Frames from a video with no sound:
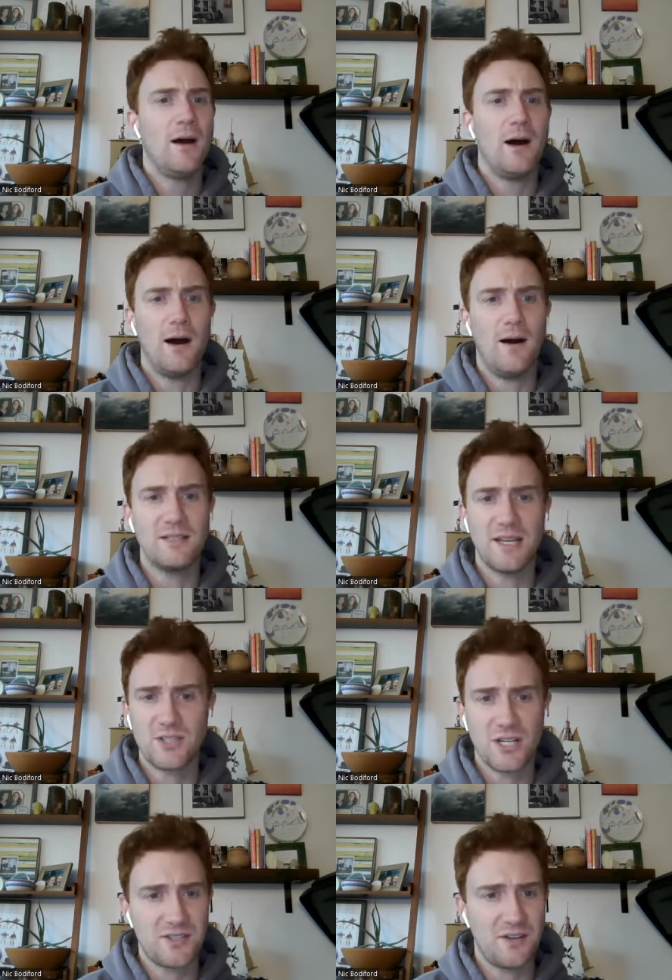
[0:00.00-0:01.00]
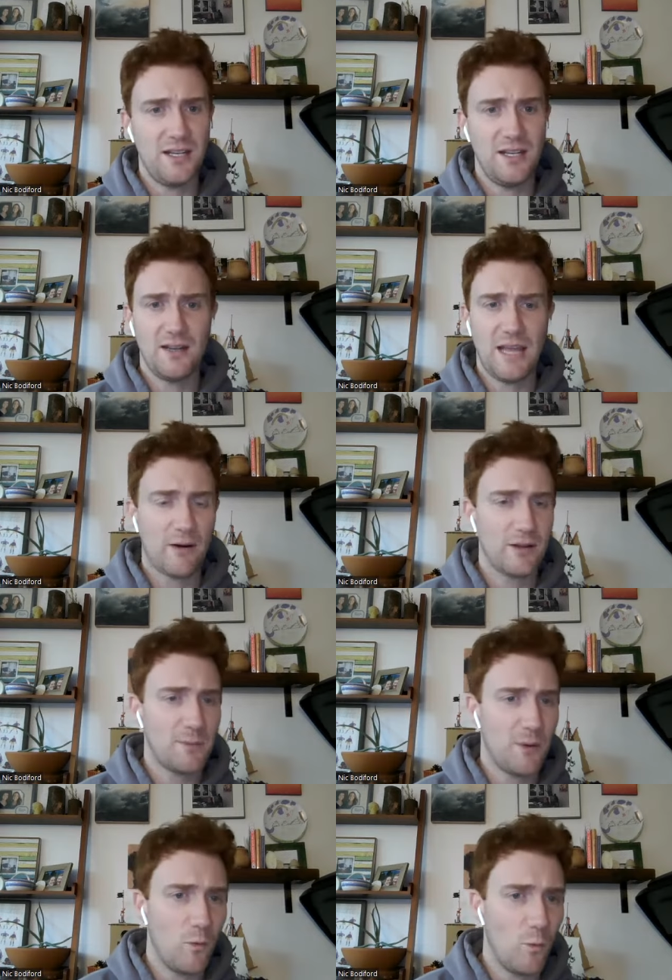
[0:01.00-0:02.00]
uh, David Johnson, he carried the
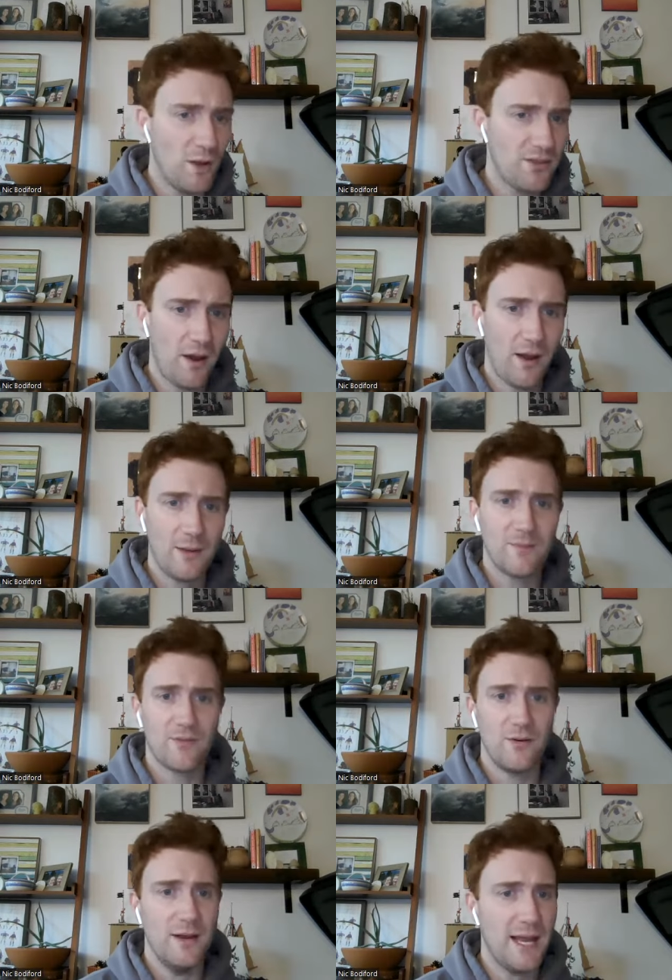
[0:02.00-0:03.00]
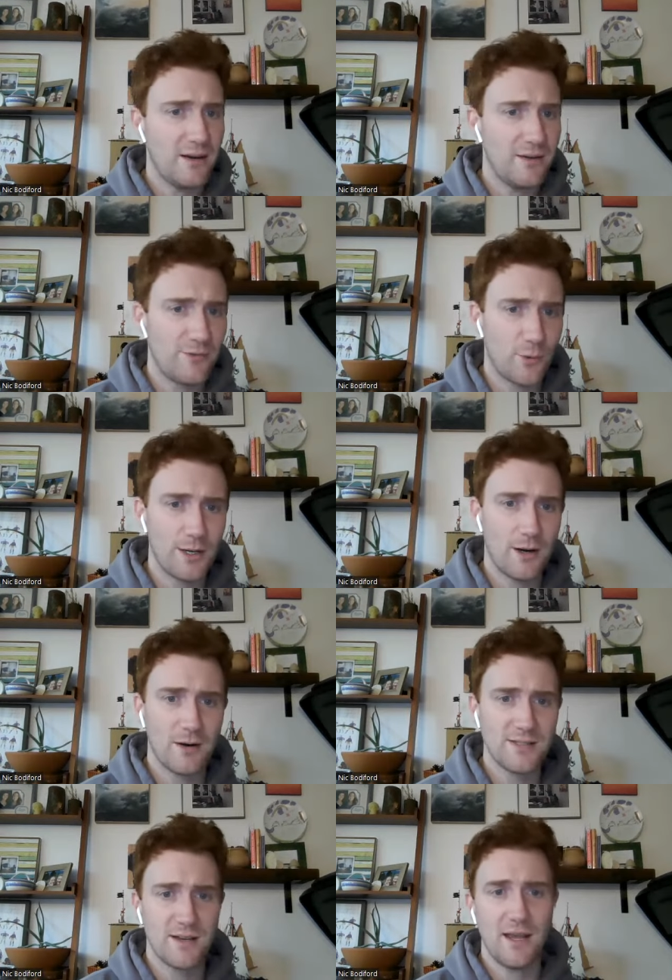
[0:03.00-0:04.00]
ball one time for negative four
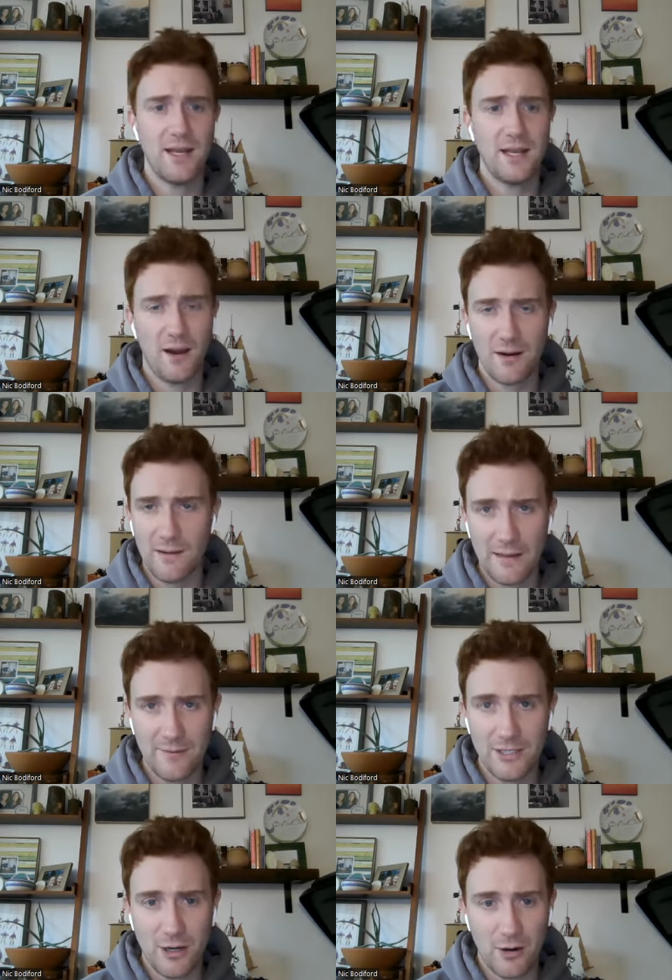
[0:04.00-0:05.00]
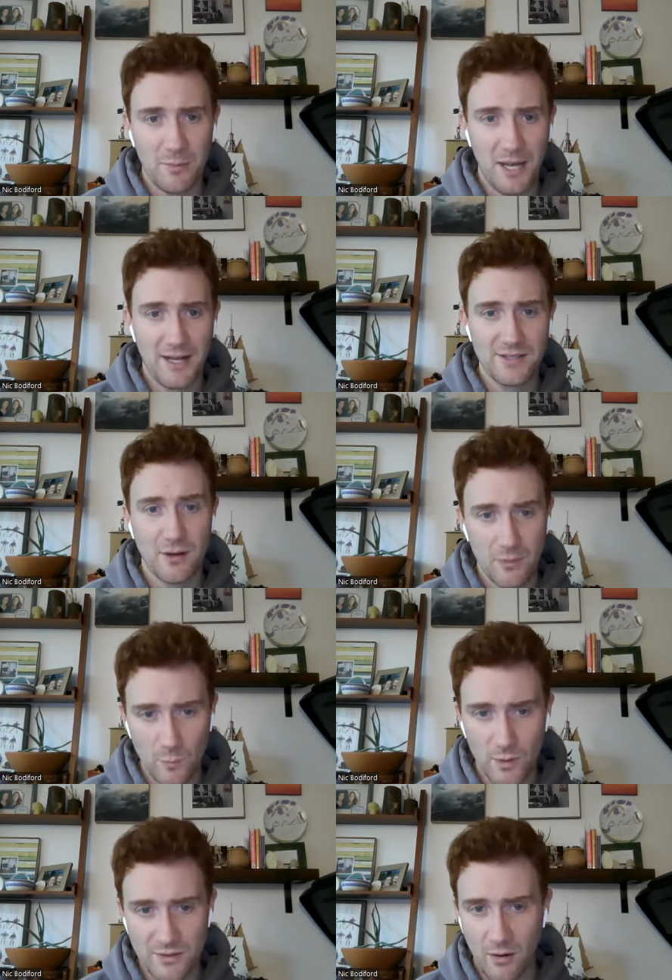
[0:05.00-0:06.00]
yards and he caught an 11 yard pass
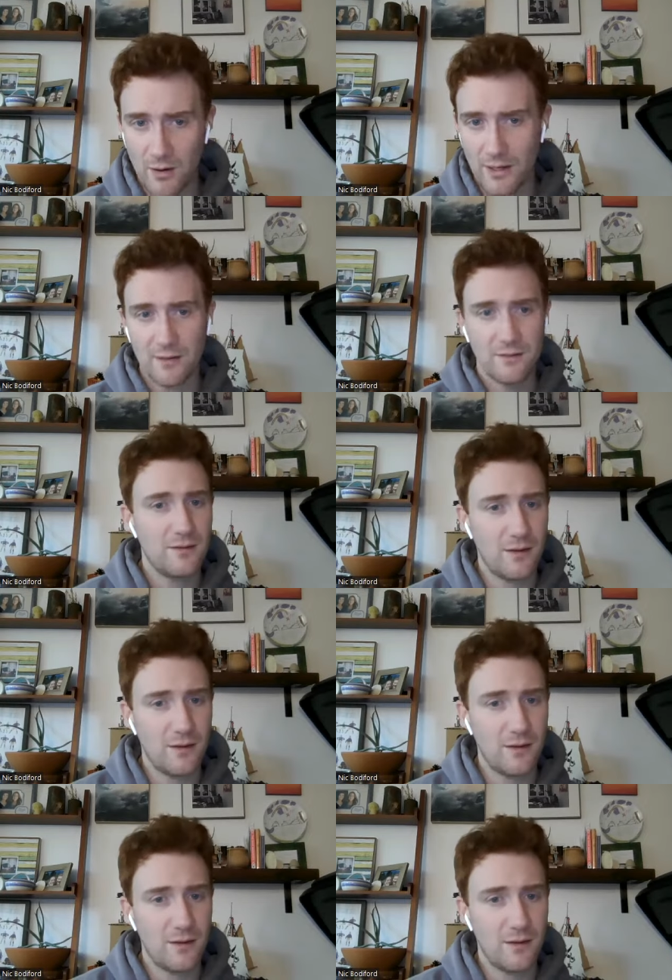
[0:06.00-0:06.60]
on one target.